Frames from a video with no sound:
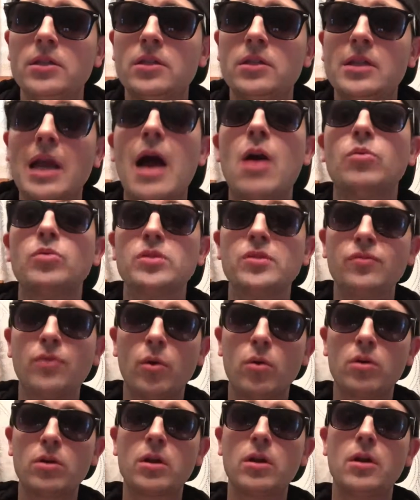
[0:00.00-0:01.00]

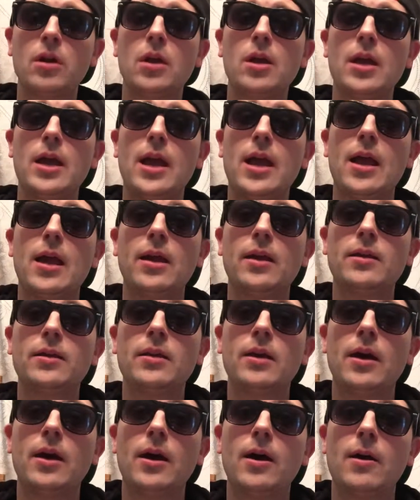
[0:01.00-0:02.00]
townsfolk
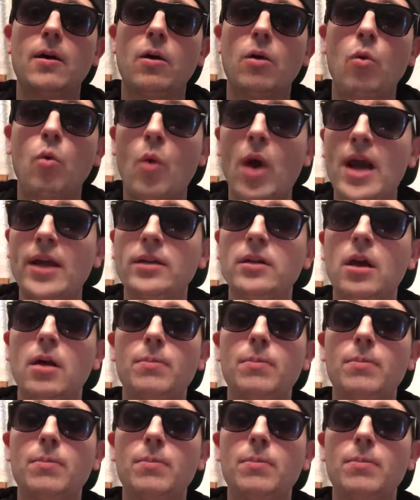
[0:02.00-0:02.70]
and wind